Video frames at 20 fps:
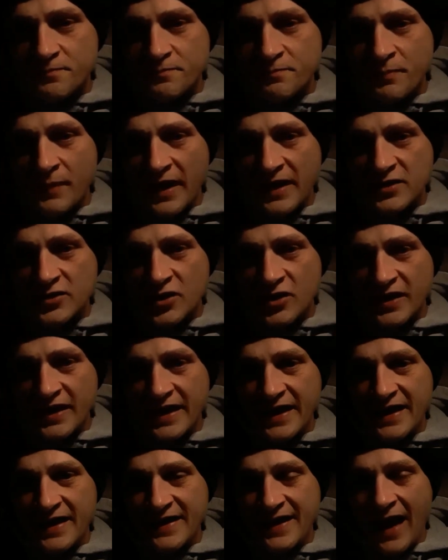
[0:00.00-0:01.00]
Make sure to
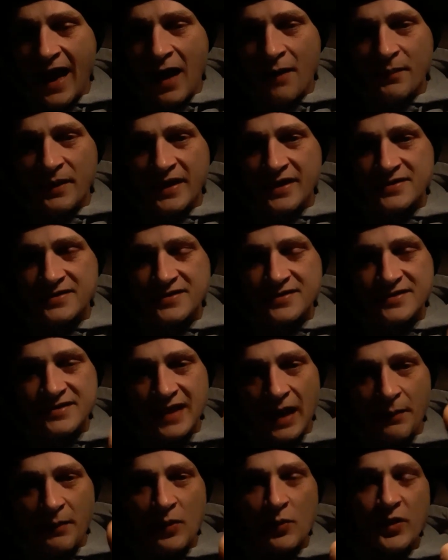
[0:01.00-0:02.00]
get in the comments.
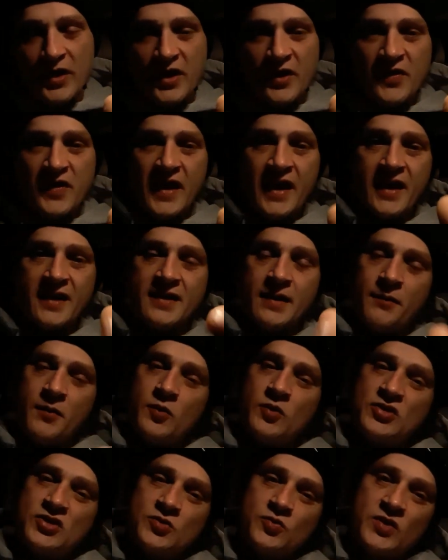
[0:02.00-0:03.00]
Tell me what you think. Tell me
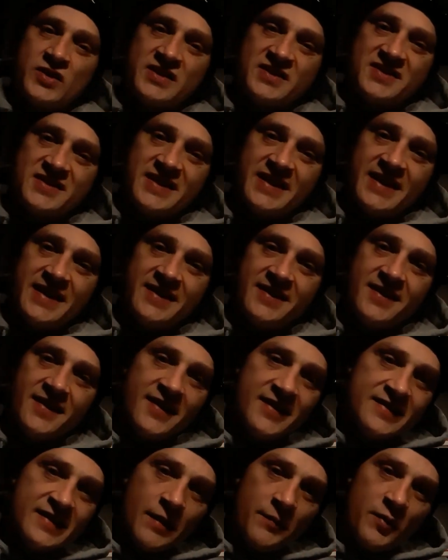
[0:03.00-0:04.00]
what you want to see.
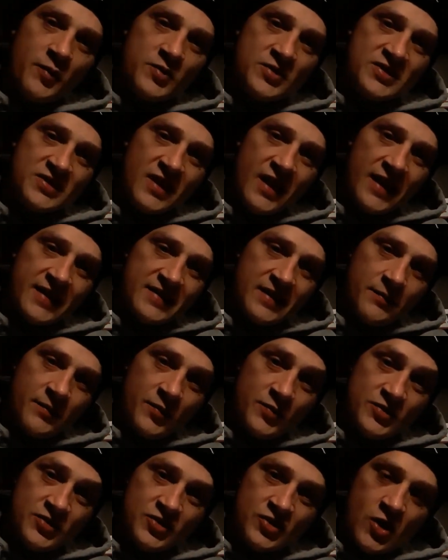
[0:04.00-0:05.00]
Tell me what you like. Tell me
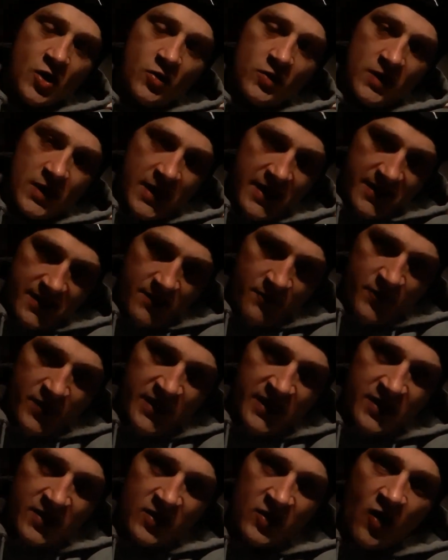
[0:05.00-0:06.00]
what you don't like. I want to
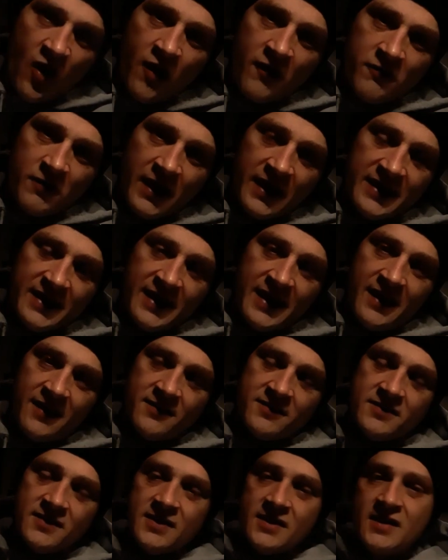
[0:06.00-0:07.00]
hear it all right now.
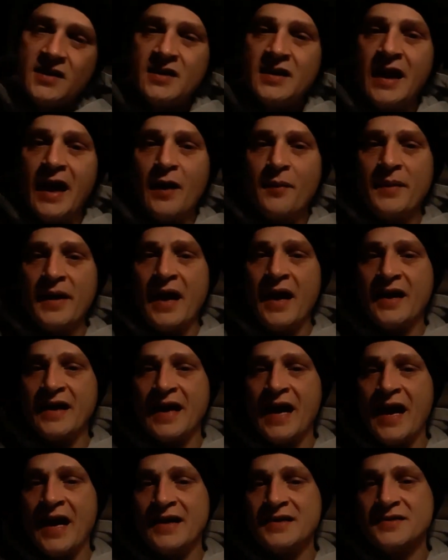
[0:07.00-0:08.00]
Help me out,
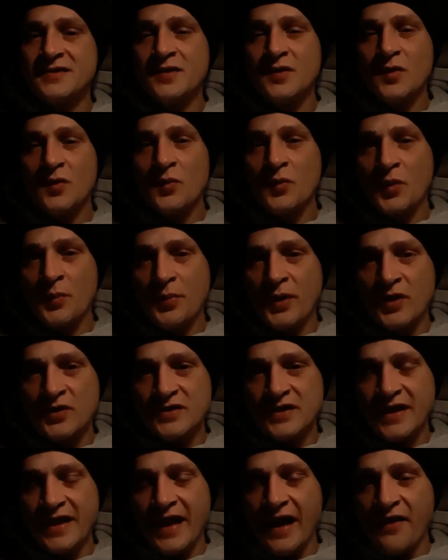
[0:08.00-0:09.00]
guys. We're building
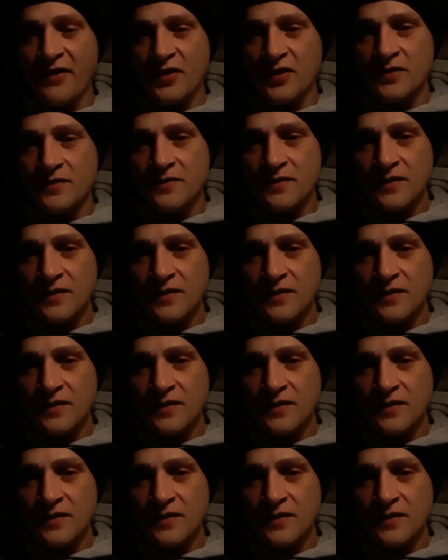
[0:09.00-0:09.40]
together.